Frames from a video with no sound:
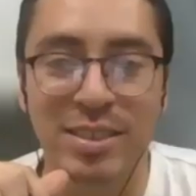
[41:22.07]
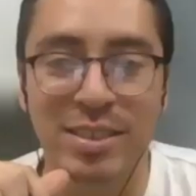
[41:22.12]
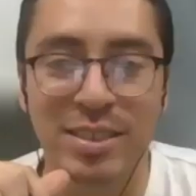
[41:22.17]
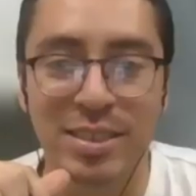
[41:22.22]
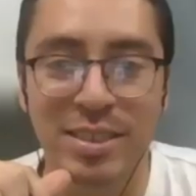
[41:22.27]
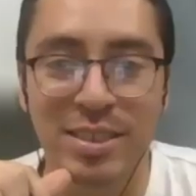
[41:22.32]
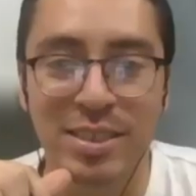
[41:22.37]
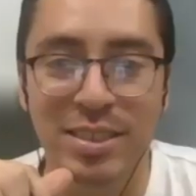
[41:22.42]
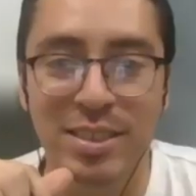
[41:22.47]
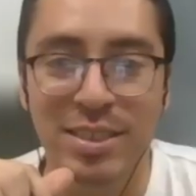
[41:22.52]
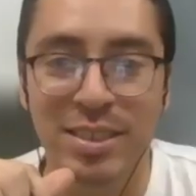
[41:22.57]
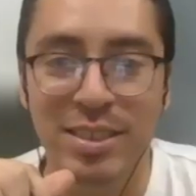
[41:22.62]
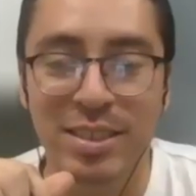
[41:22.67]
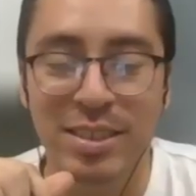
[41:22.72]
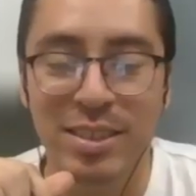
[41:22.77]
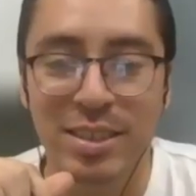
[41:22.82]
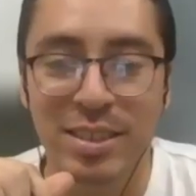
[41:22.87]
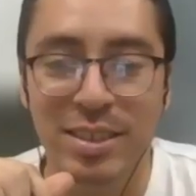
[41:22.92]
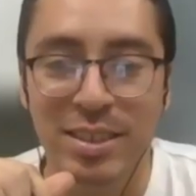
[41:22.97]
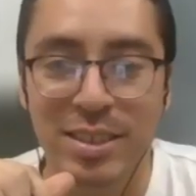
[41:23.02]
Osho, right?
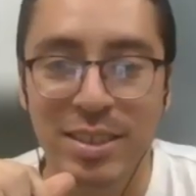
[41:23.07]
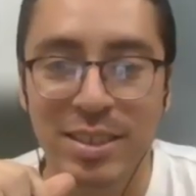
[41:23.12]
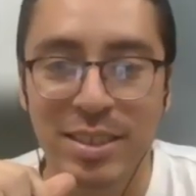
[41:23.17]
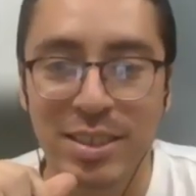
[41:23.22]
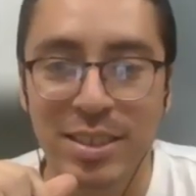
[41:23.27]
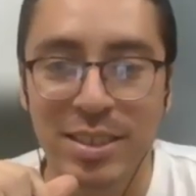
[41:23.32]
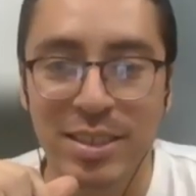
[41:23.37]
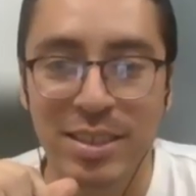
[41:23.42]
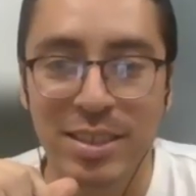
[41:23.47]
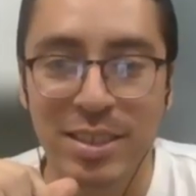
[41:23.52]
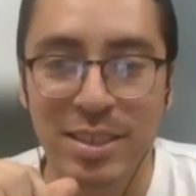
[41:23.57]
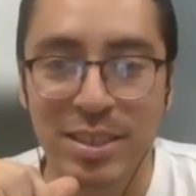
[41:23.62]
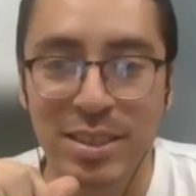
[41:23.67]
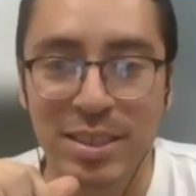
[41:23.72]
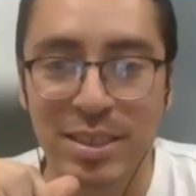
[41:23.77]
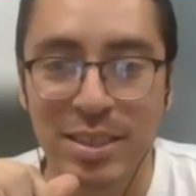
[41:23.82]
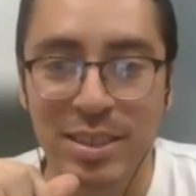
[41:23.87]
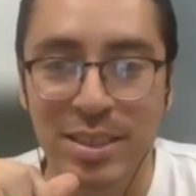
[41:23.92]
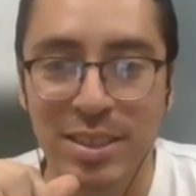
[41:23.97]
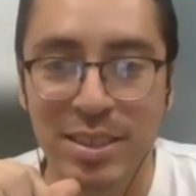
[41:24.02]
One of his
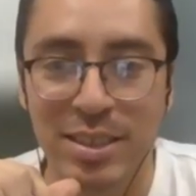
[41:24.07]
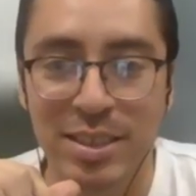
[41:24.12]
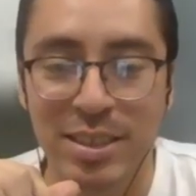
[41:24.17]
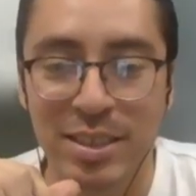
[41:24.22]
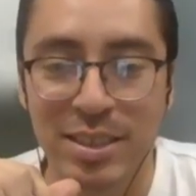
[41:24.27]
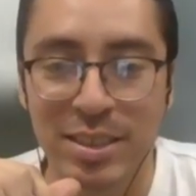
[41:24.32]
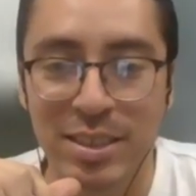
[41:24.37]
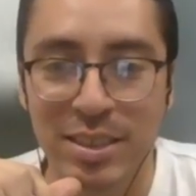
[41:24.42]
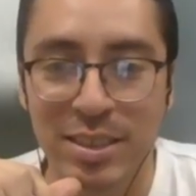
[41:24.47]
books,